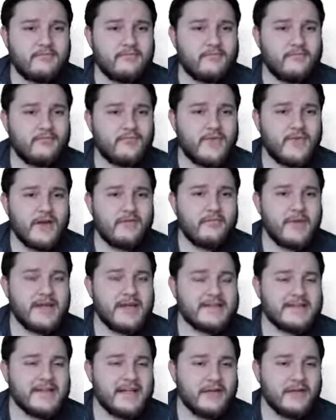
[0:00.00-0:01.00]
they've
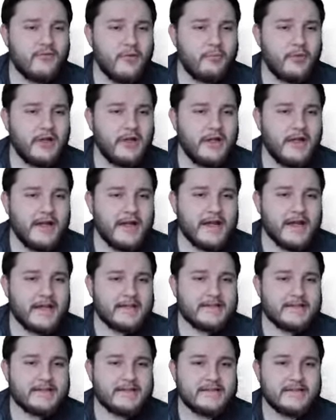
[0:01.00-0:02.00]
basically
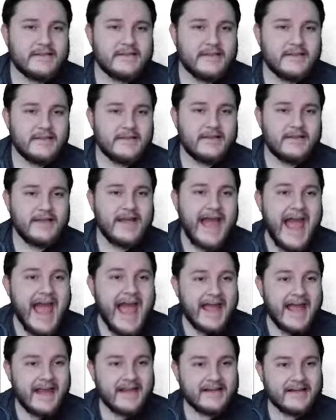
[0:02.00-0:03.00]
replaced the
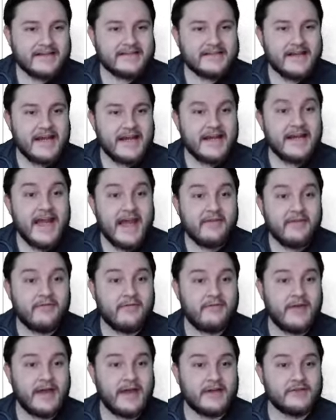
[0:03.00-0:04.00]
x in f
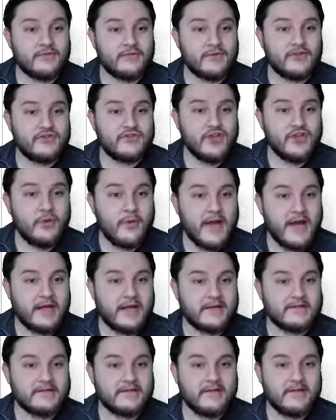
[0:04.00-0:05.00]
of x with
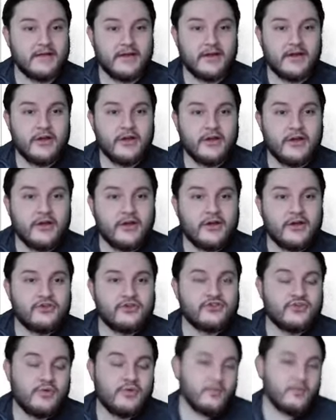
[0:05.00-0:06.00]
2x.
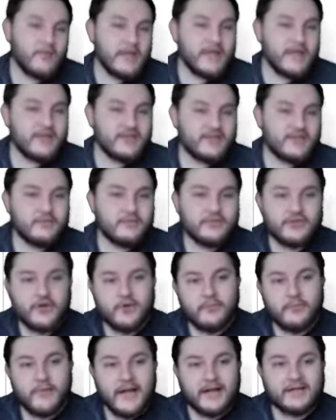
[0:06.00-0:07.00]
So all we need to do is
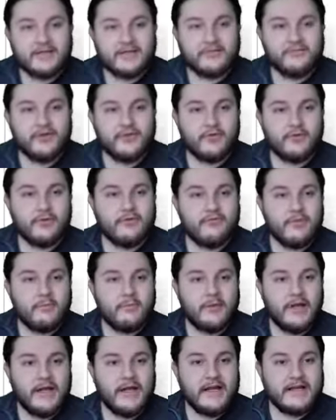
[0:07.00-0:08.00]
go back through and
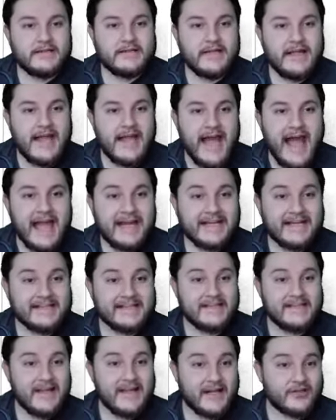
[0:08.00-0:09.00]
replace the
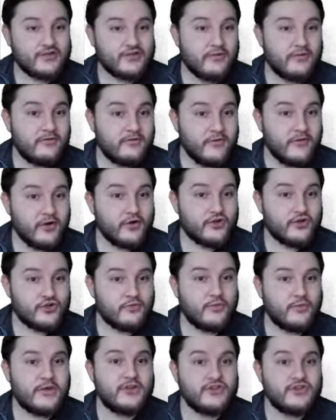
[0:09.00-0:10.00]
x in the actual
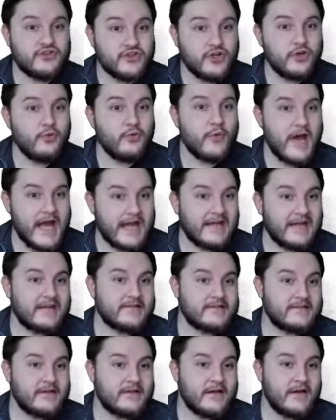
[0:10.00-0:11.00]
function with
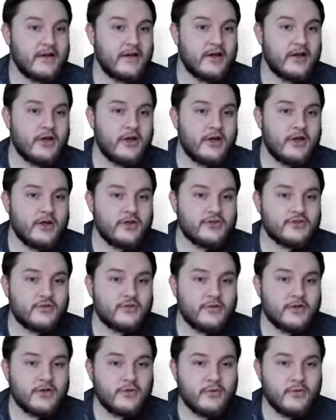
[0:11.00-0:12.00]
2x. So
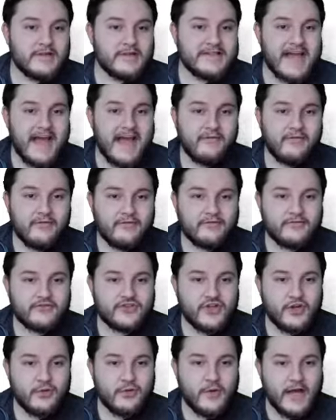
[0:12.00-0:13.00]
in other words, f of
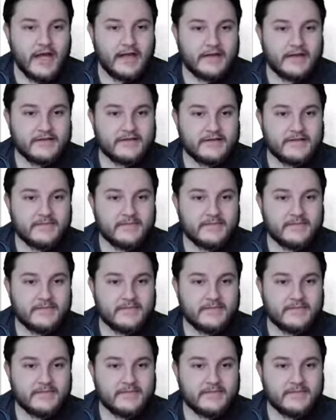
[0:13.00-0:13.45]
2x